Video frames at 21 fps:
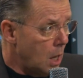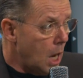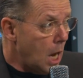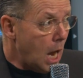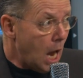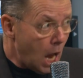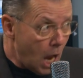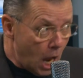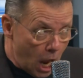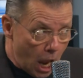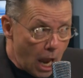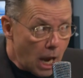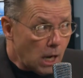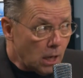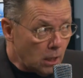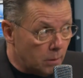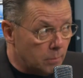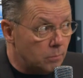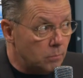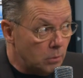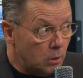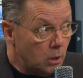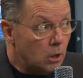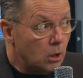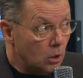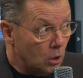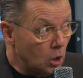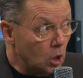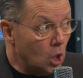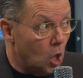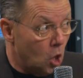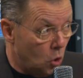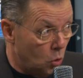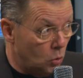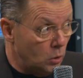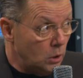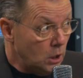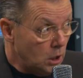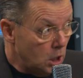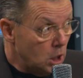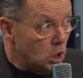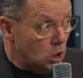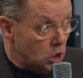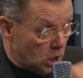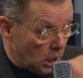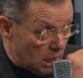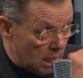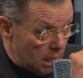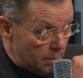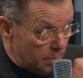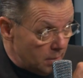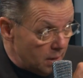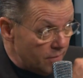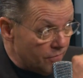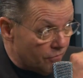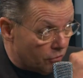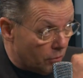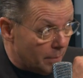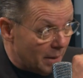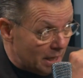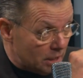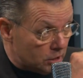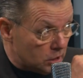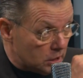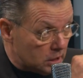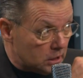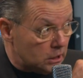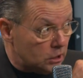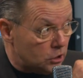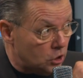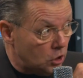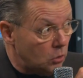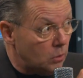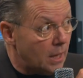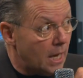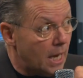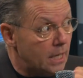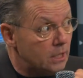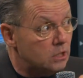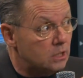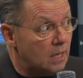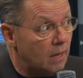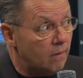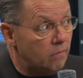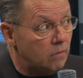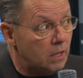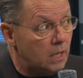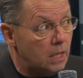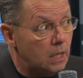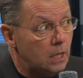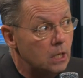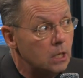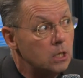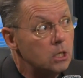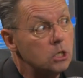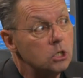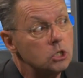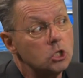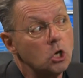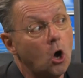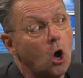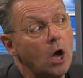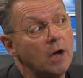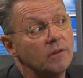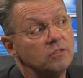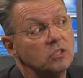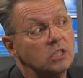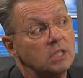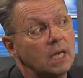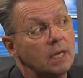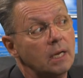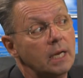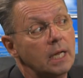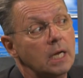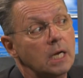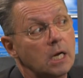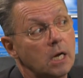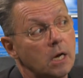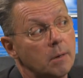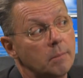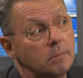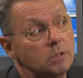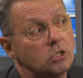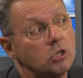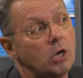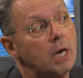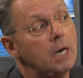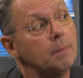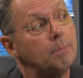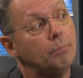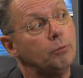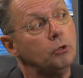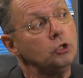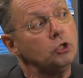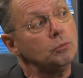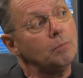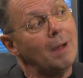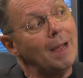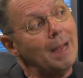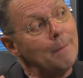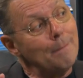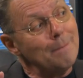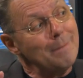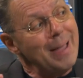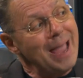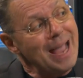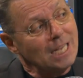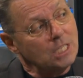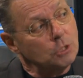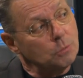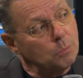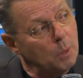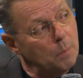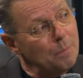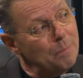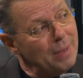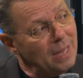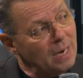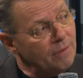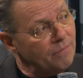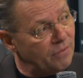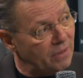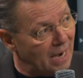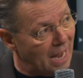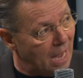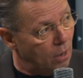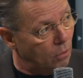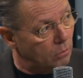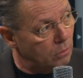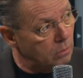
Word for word: a HECM loan to get me from age 62 to age 70 to offset income, try to push my maximum benefit out.